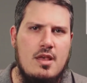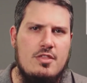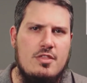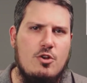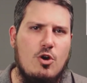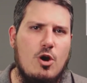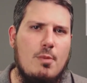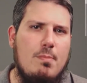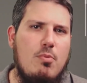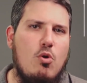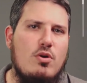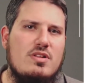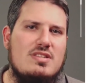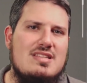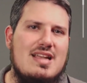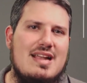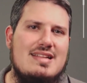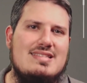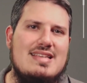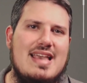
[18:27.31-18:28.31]
The report
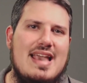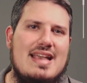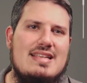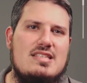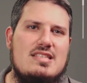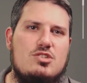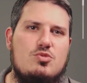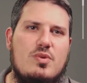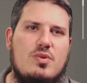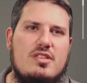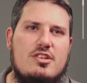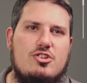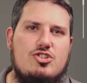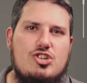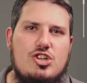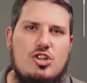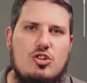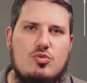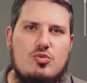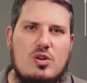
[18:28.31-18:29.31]
cites cases where the
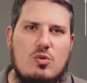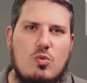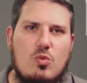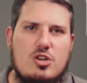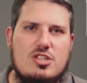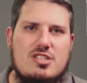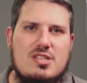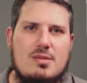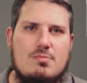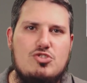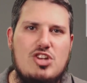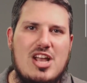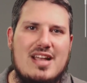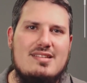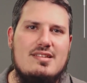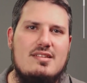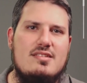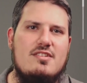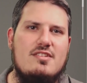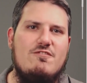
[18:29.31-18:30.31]
children were
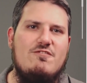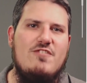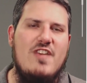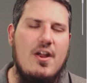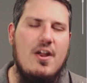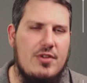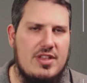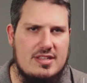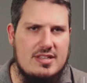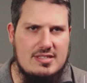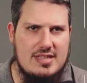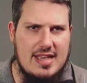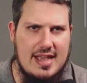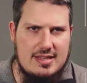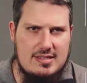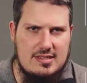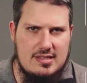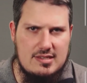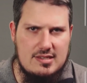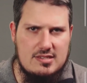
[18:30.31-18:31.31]
subjected to various
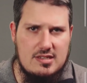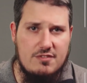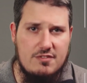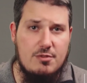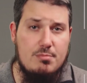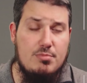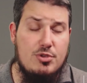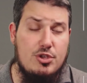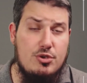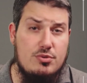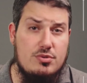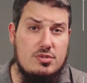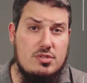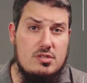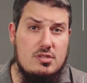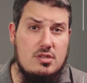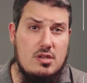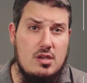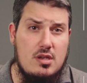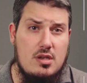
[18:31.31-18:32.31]
cases of
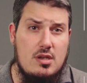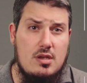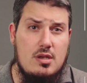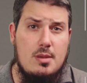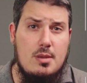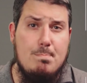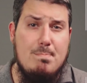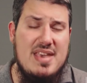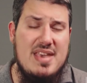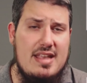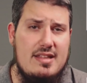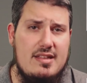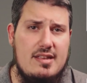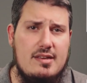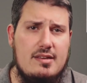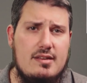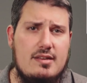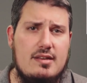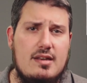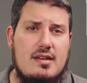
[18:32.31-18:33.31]
abuse
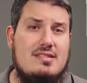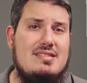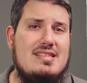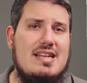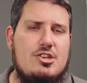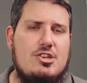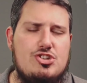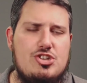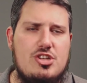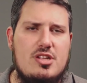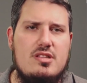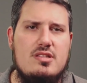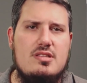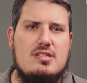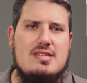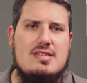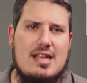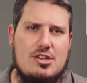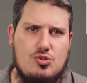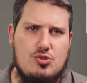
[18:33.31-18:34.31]
beating, addiction,
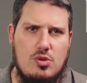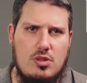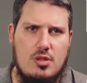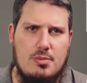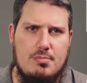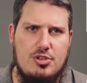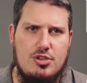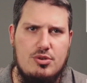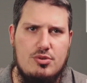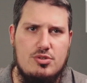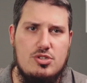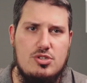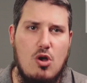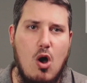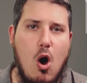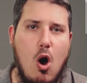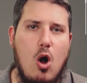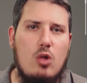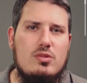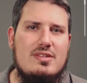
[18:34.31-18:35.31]
sexual abuse,
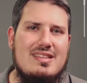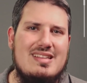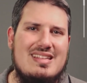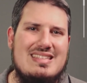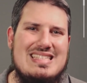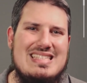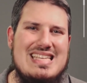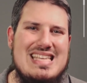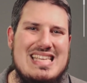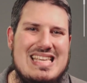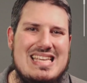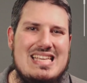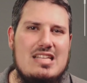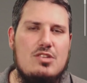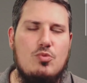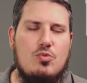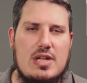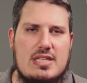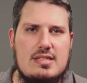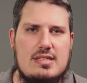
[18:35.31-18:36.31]
all in the
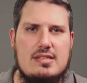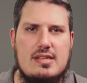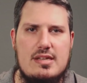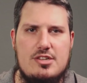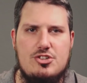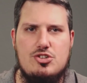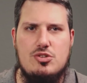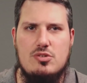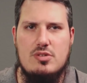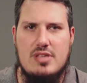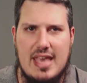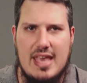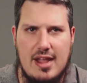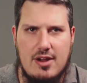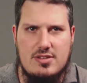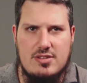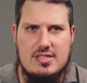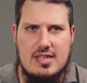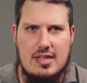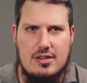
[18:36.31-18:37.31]
teen residential
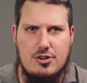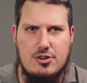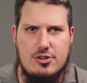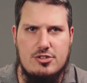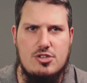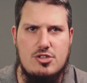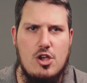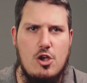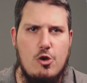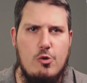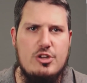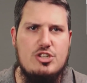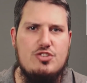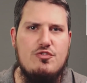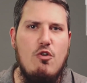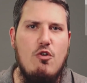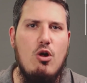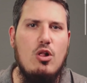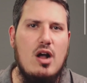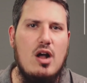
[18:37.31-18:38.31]
care centers, which
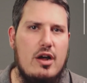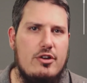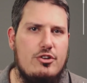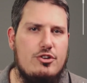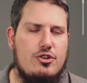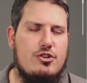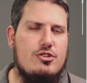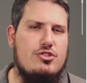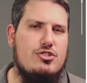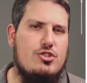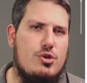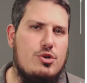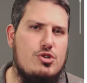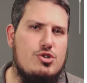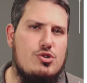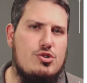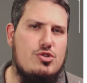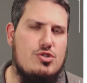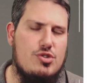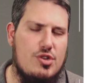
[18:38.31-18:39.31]
fall under
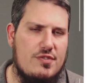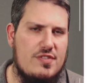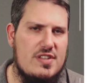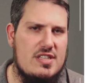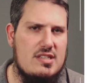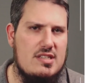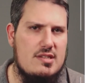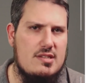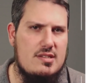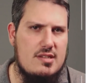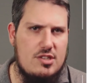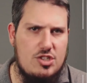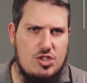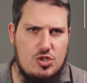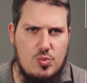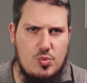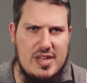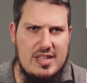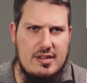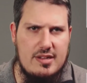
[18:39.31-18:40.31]
social services in
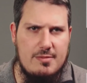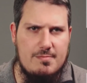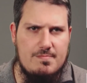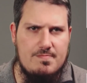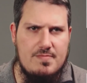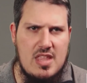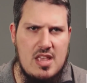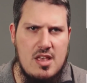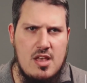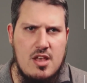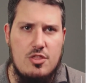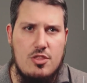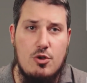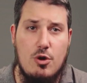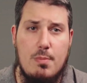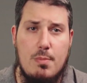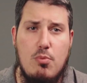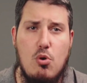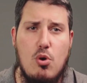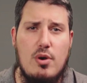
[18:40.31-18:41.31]
Sweden. The
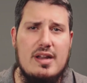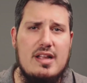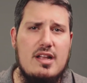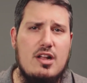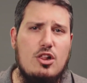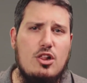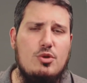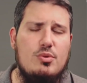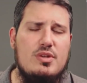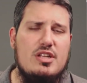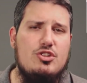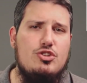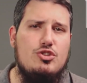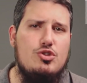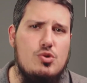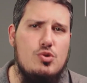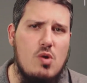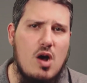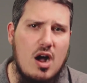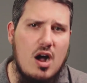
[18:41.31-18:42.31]
report included
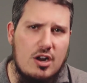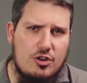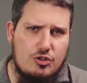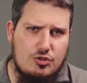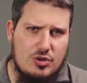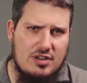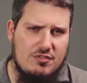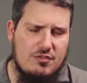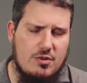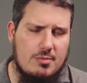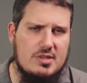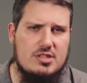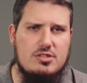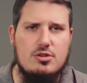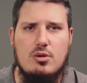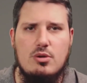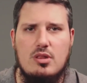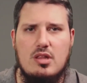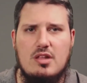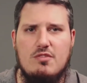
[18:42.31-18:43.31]
200 from a
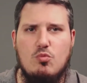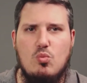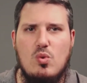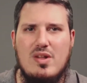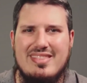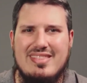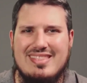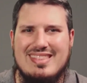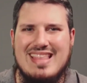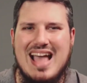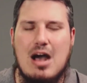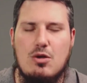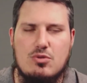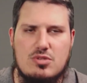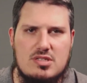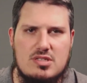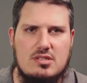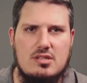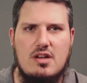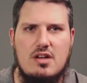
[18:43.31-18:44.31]
total of
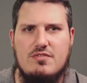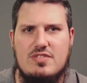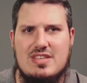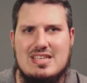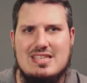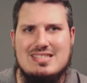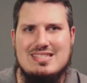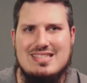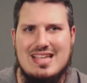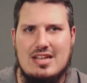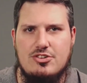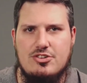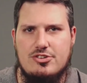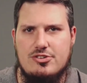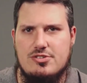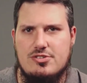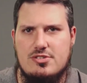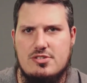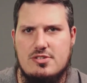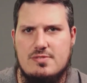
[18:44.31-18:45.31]
1,000 of these
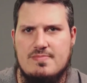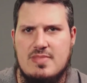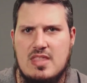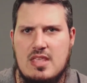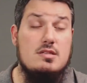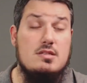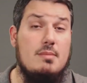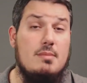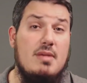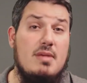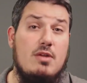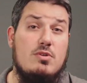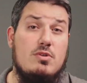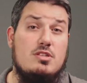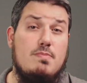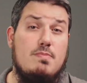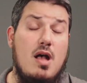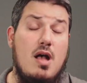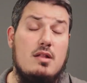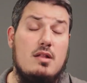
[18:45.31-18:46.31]
centers. Some might
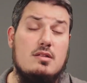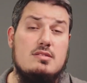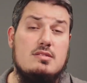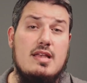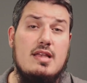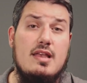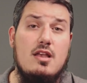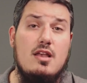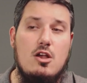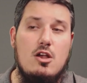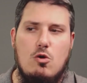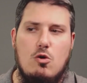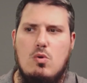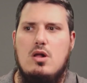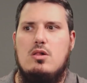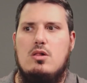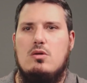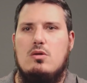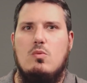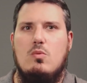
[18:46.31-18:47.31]
respond and say,
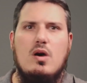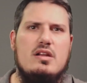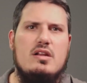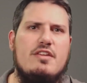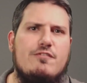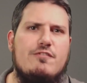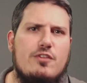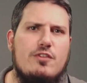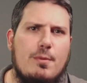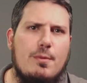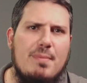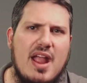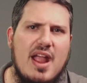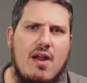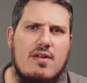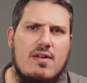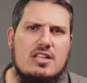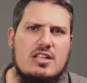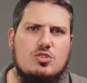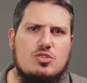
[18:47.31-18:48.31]
well, what if their
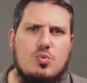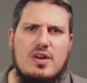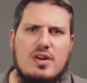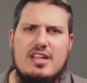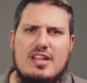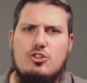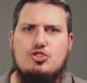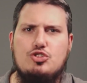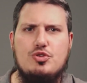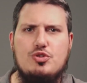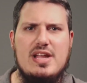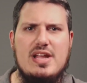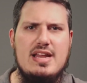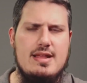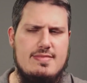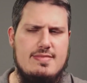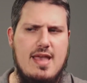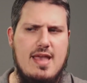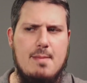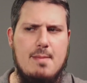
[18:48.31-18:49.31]
parents were ill
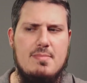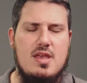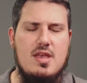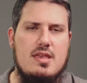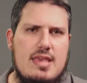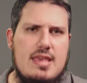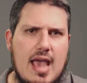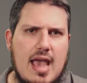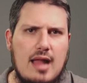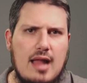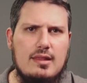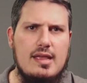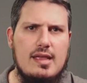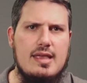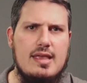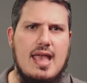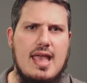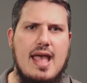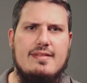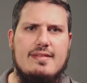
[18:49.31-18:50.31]
treating them,
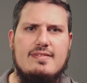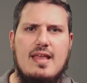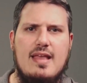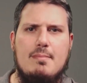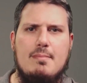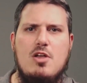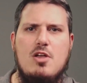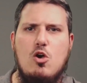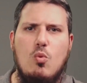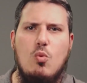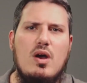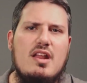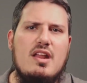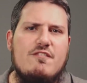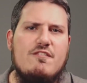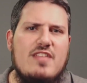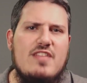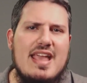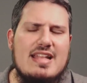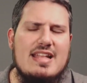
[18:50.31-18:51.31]
yelling at them? What
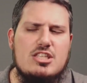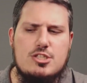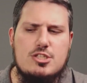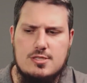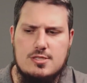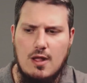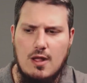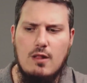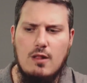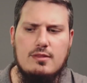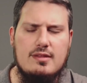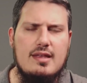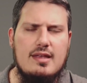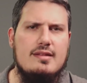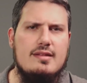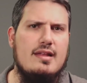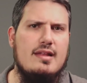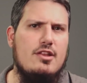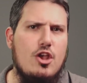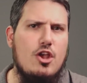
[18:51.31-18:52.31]
if they
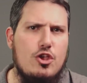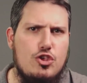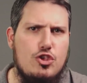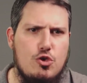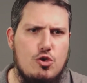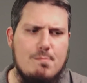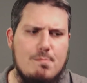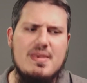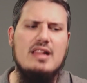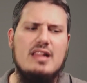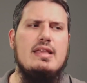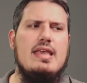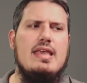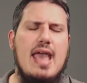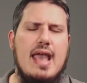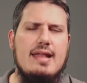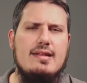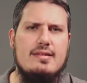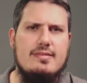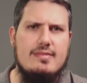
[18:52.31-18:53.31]
insulted and
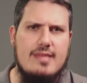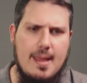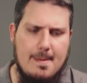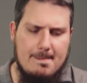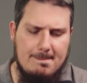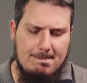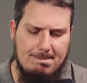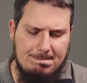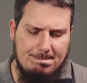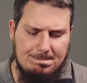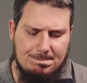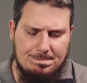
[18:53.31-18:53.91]
humiliated them?